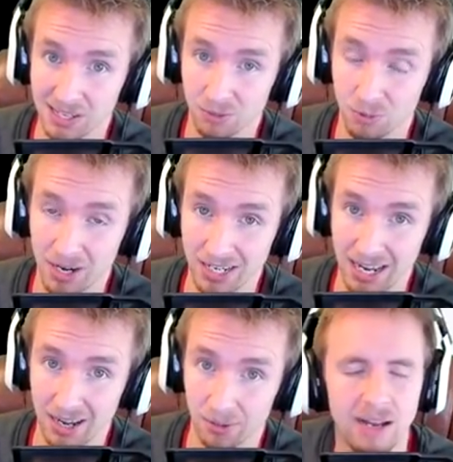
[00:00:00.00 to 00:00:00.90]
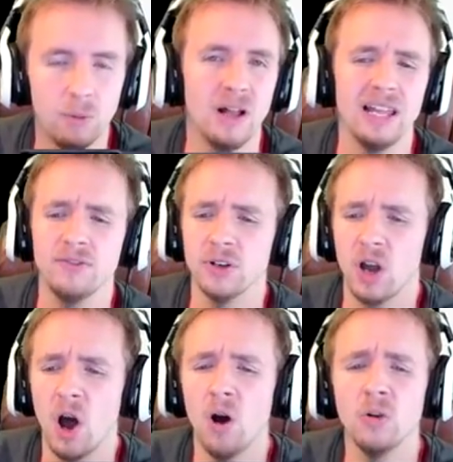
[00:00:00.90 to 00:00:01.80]
is like right now. Now, while I've got
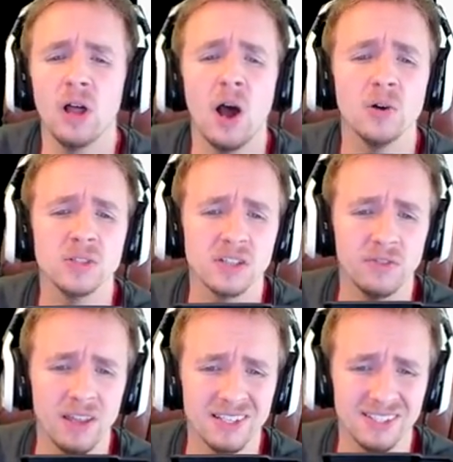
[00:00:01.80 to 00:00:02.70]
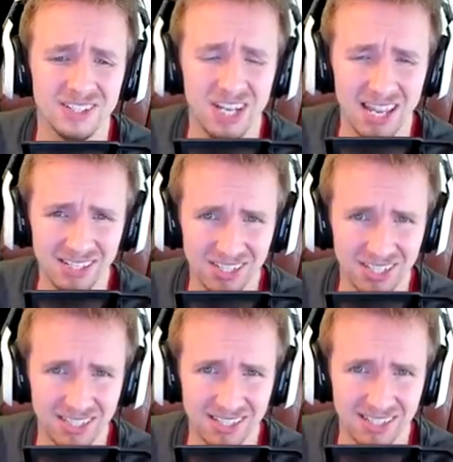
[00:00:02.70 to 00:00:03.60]
a whole host of other
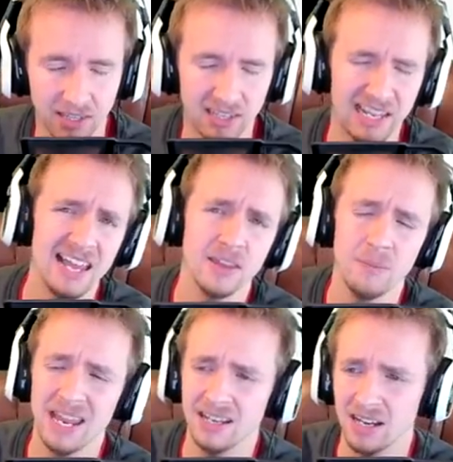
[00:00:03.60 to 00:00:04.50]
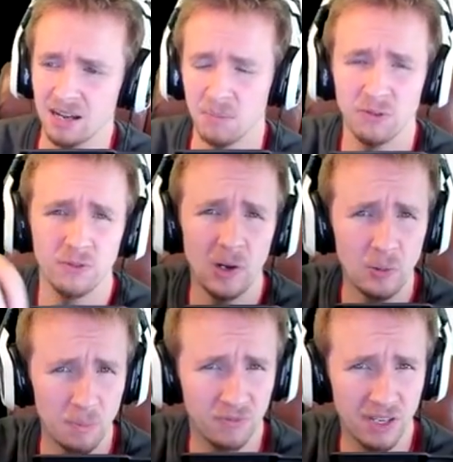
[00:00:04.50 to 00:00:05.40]
suggestions, but either make a, a
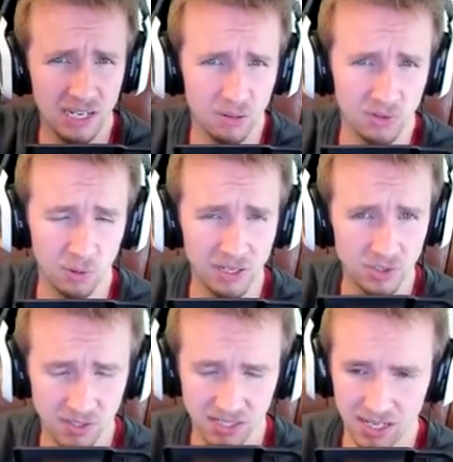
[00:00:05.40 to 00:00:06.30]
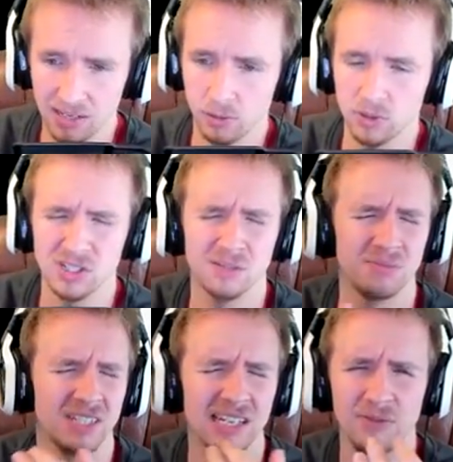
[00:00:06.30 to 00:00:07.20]
follow-up video if you're interested in, or just
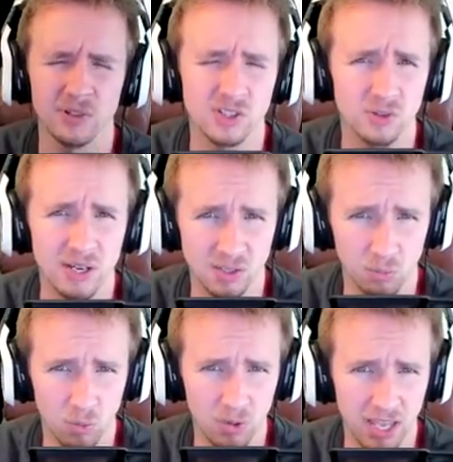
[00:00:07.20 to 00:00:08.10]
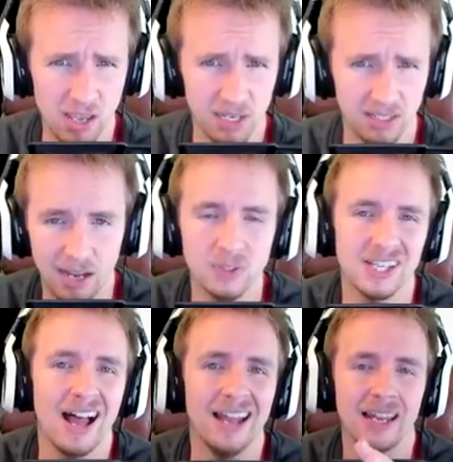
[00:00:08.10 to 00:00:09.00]
deliver it straight to wargaming, I
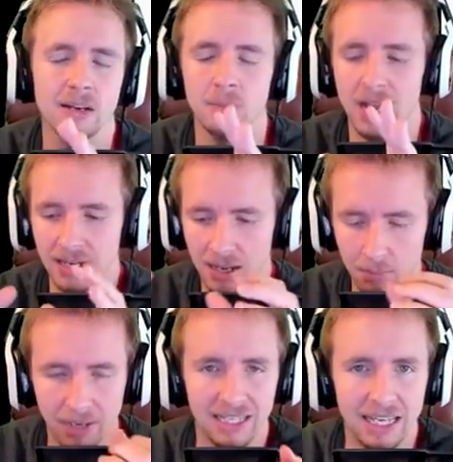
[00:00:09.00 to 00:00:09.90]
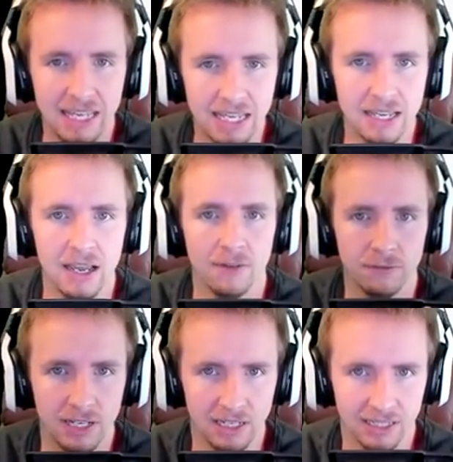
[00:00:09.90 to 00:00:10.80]
want to highlight my, my key
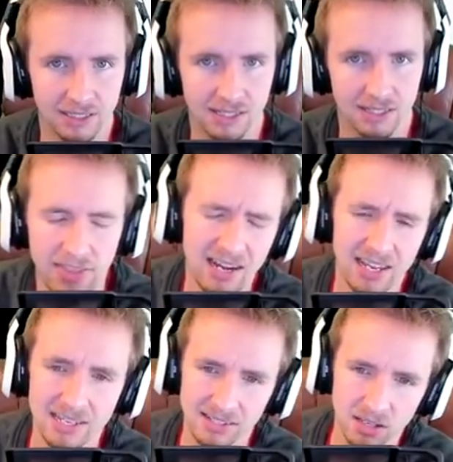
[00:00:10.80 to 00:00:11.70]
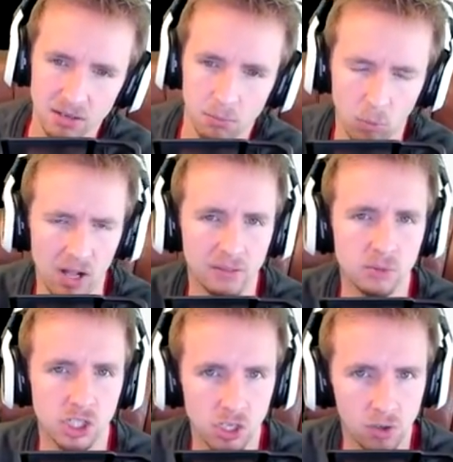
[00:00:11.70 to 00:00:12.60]
feelings. And that is that
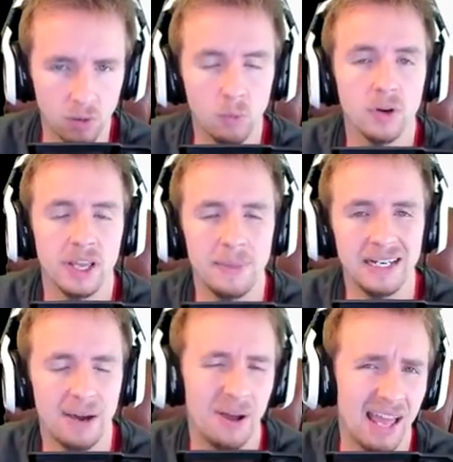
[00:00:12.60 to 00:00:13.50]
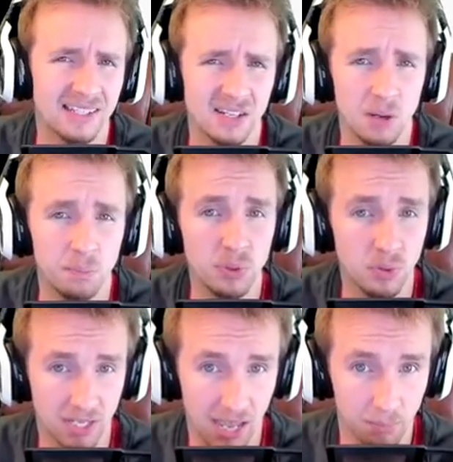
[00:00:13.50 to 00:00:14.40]
while sure, Wargaming now has a
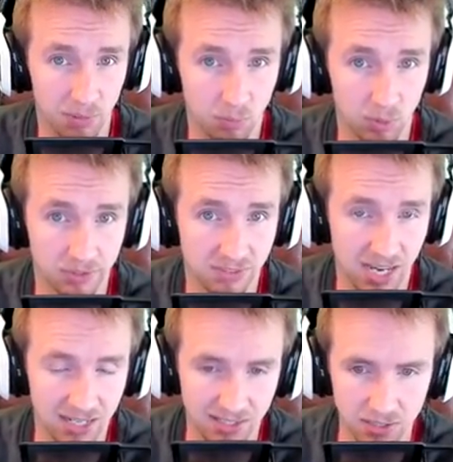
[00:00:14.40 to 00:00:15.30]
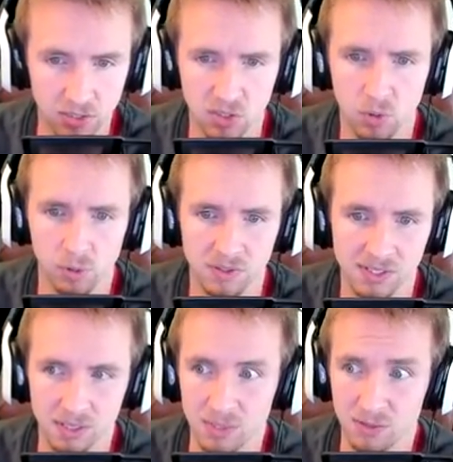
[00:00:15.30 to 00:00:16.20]
boot camp in World of Tanks and the tutorial
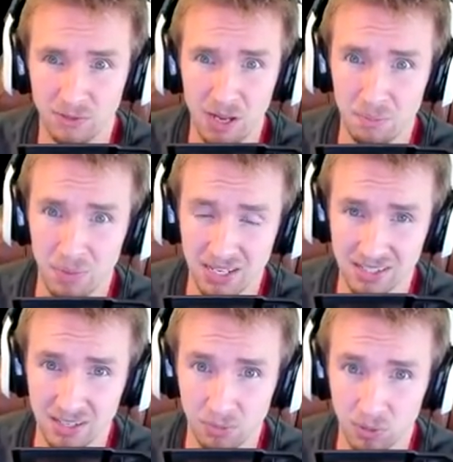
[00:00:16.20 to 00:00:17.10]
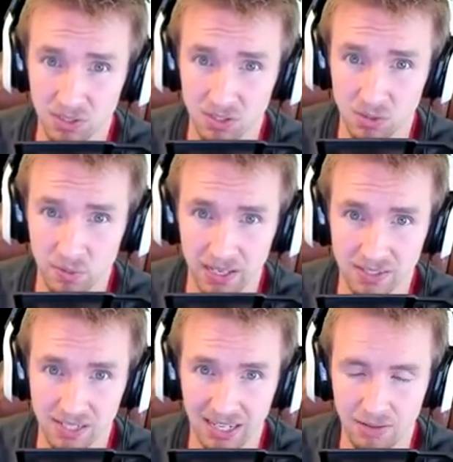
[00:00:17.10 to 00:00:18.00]
system is far better than it was in
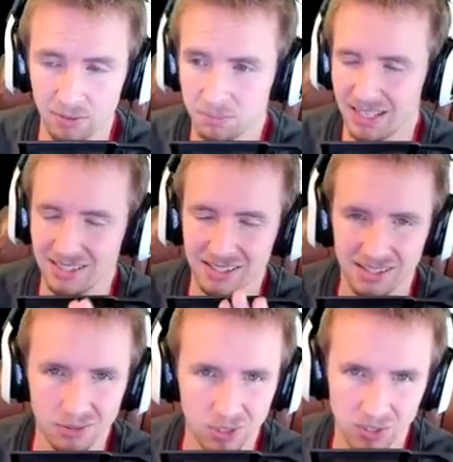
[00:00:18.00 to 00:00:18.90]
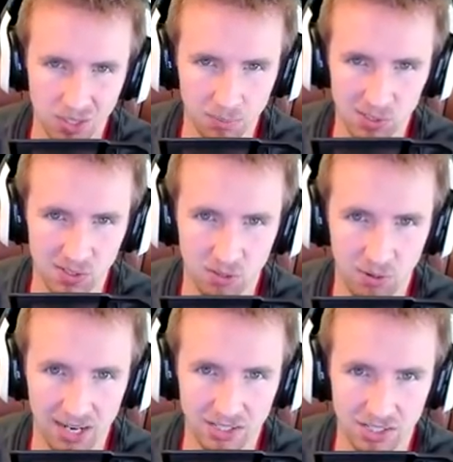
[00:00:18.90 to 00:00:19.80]
2011, it's still not up to
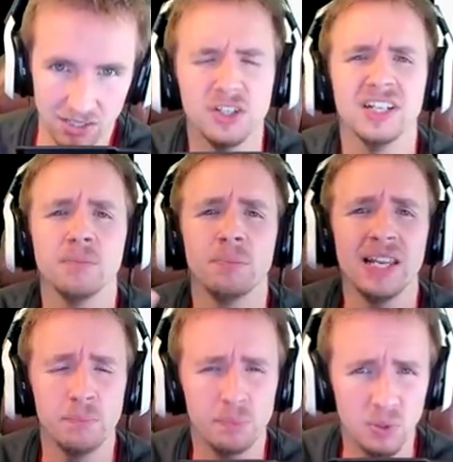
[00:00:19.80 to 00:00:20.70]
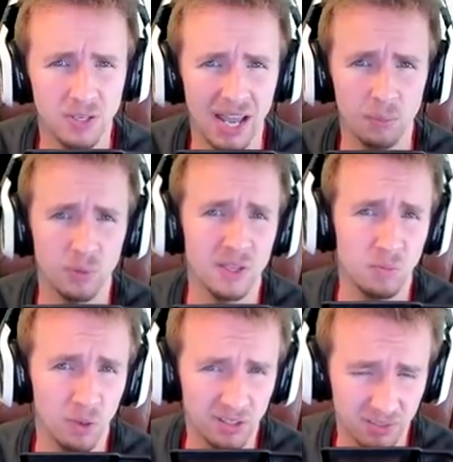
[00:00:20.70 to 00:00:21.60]
scratch. You can complete boot camp
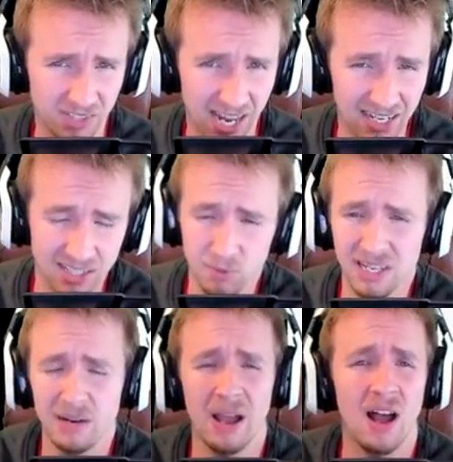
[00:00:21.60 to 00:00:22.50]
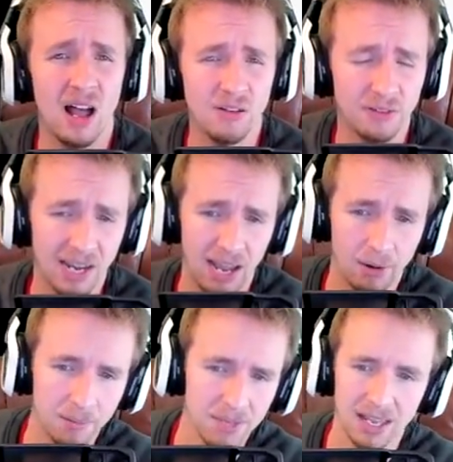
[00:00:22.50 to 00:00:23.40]
within World of Tanks within about half an
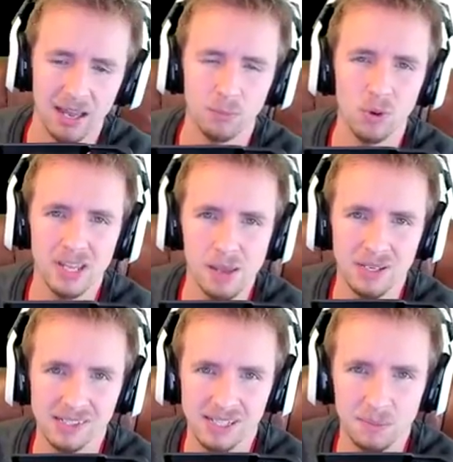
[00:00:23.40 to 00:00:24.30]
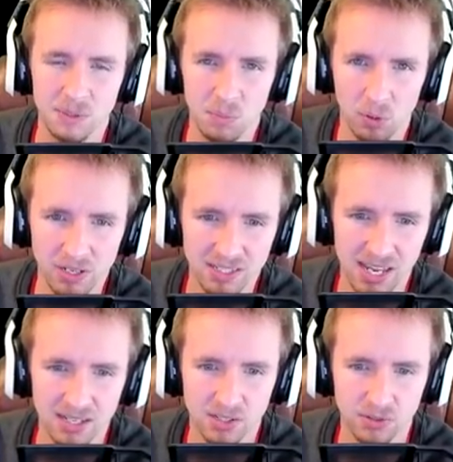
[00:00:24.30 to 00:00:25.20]
hour and Wargaming seems more
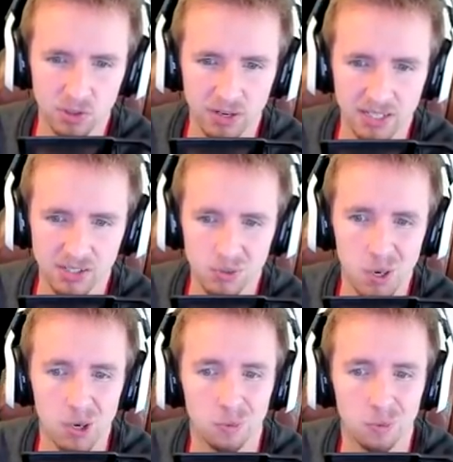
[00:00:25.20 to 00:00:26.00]
intent on trying to